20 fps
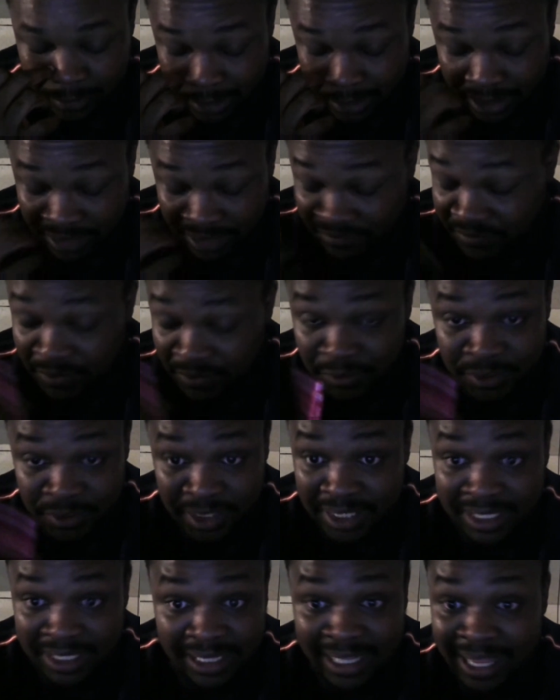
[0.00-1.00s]
the confusion
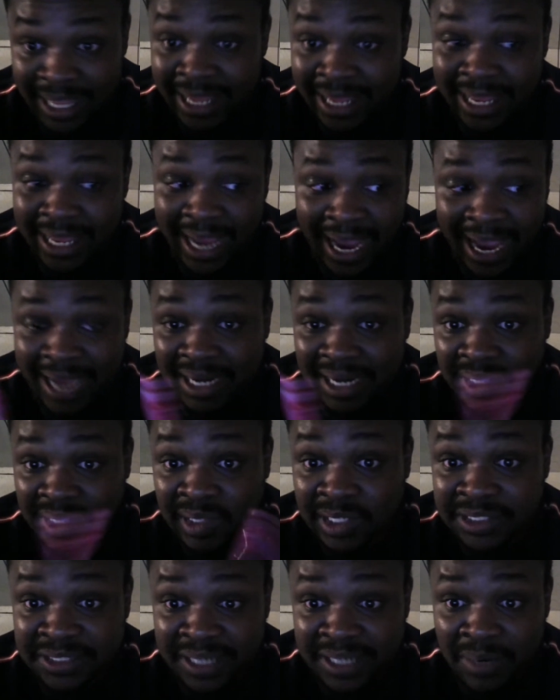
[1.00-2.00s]
and delay, I had a
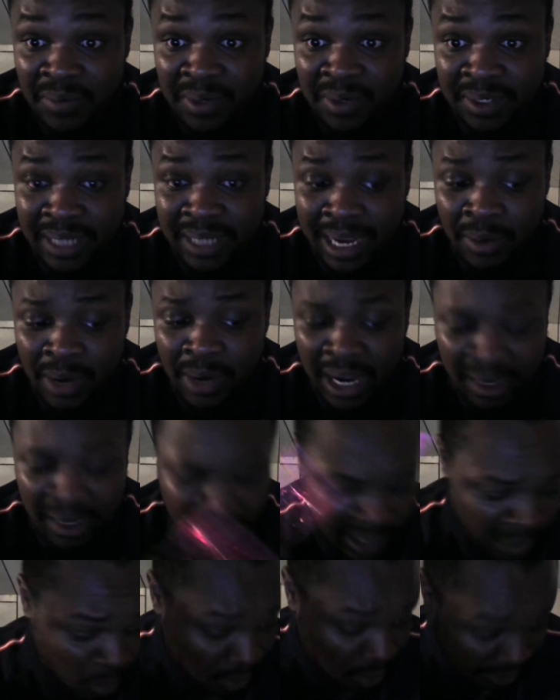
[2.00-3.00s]
lunch and I, wa- I,
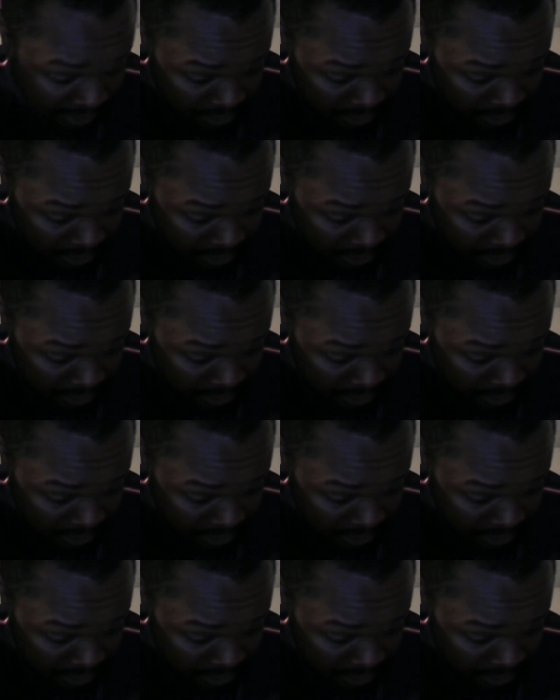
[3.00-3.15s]
I wanted to